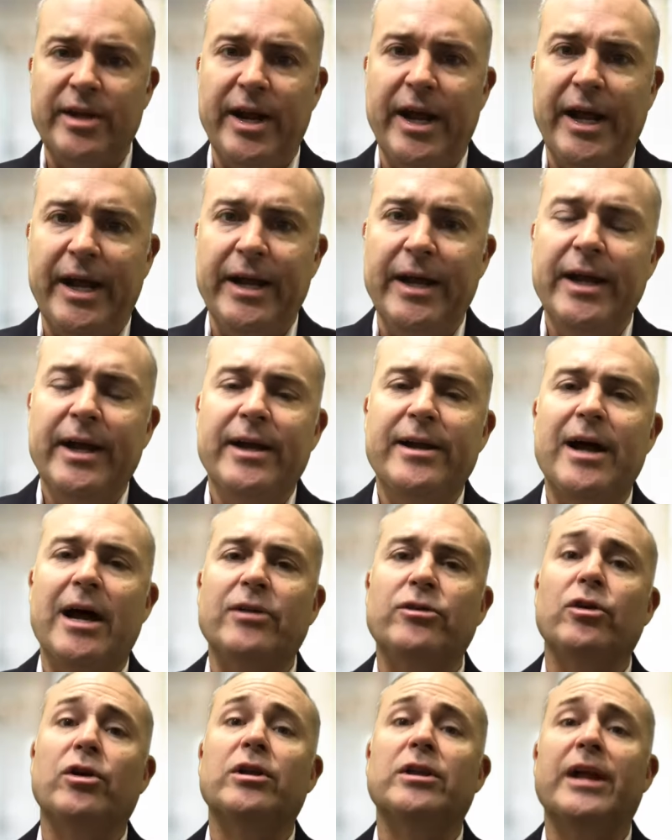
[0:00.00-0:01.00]
today.
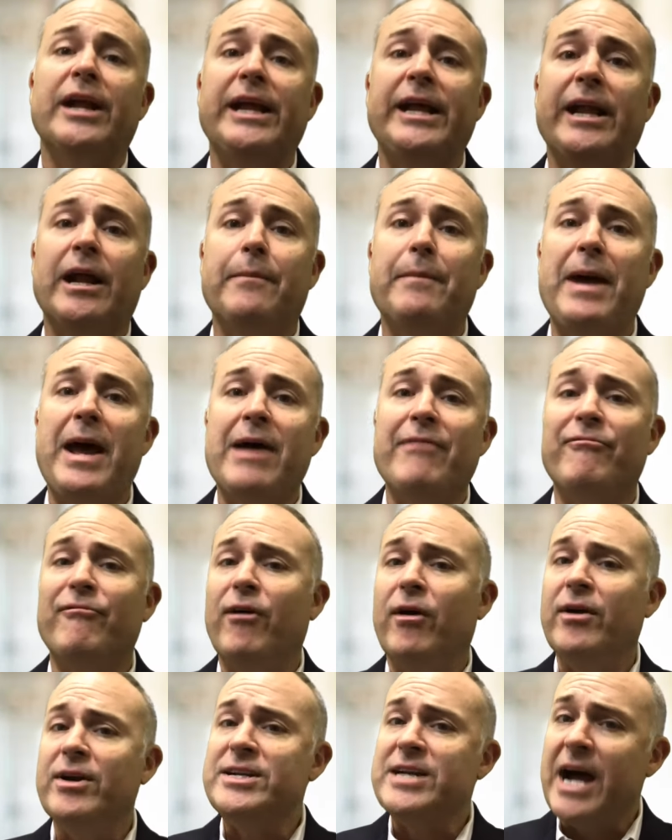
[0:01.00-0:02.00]
Dr. Coletti, and on behalf
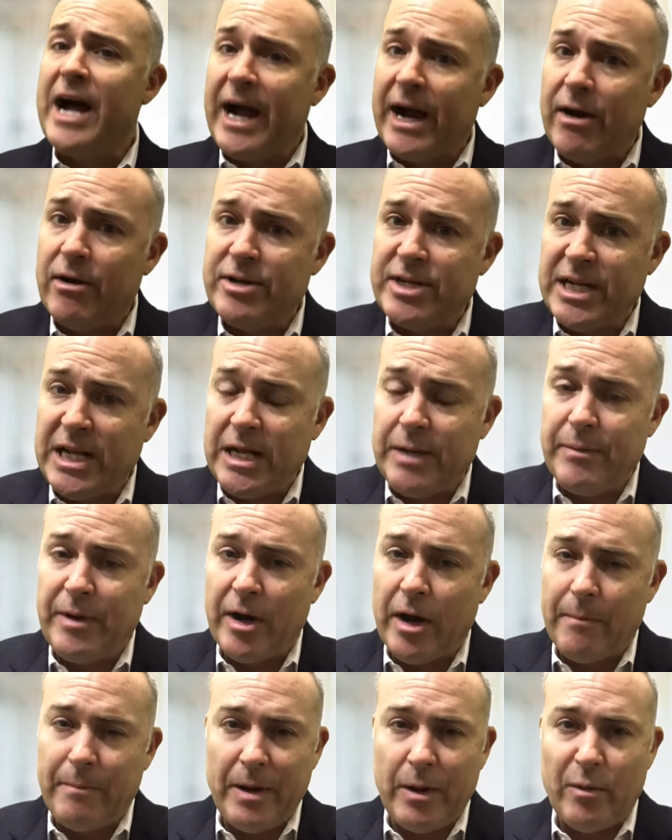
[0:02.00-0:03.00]
of our entire team
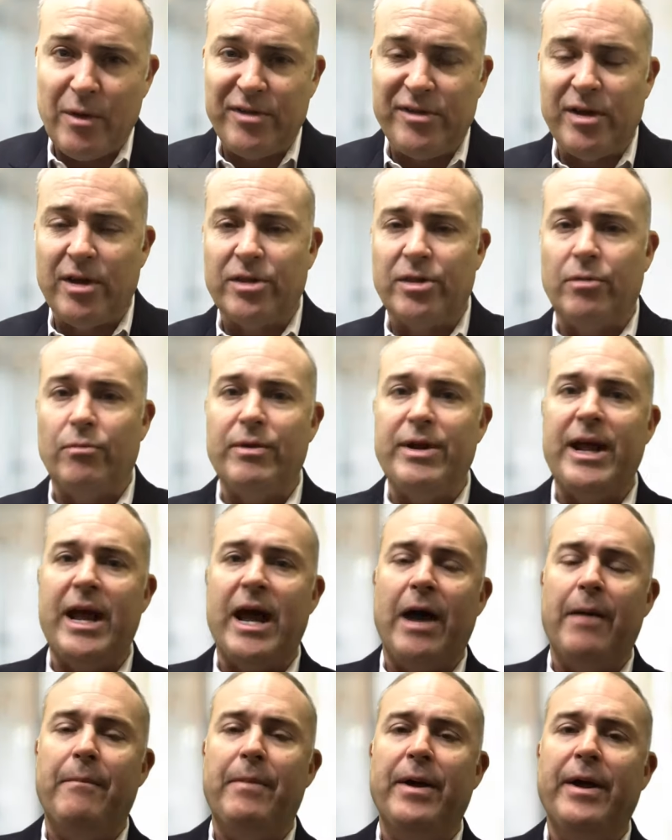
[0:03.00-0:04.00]
here at Baywest Health and
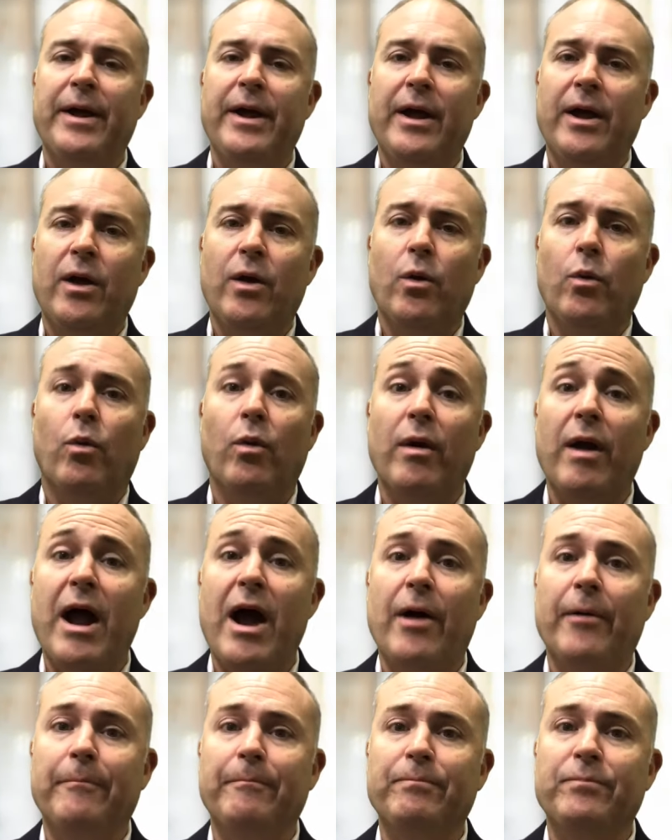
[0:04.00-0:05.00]
Rehab, we're
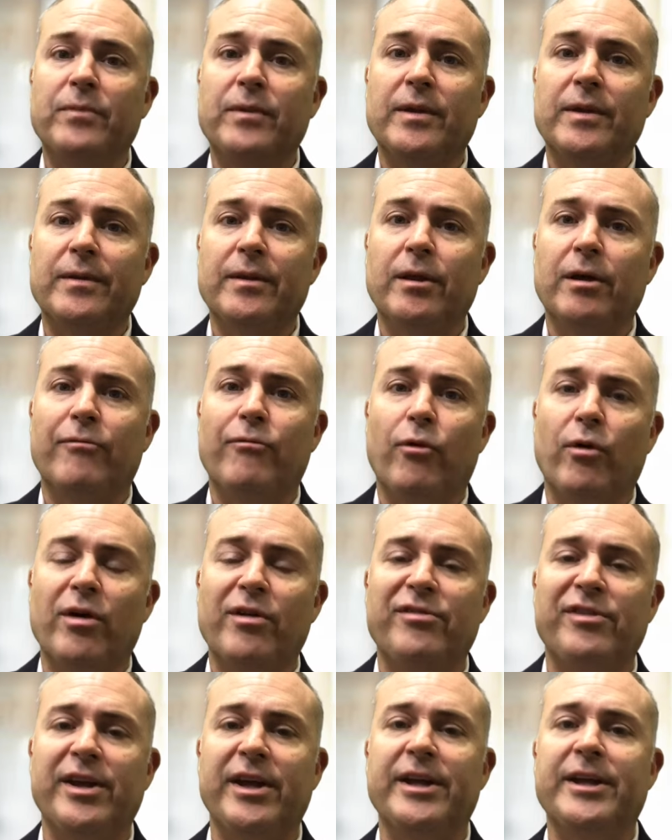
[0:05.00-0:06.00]
out. Look
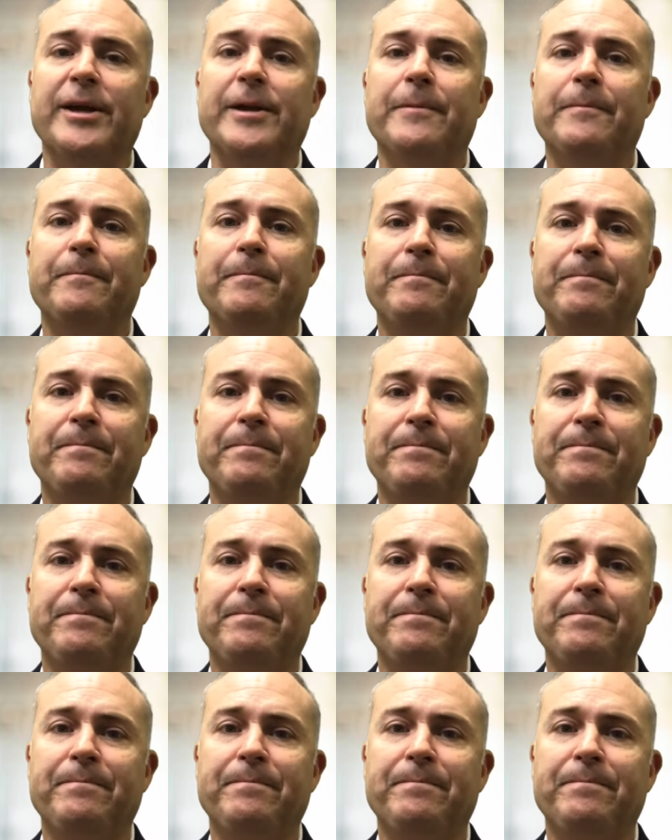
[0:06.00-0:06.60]
forward to seeing you.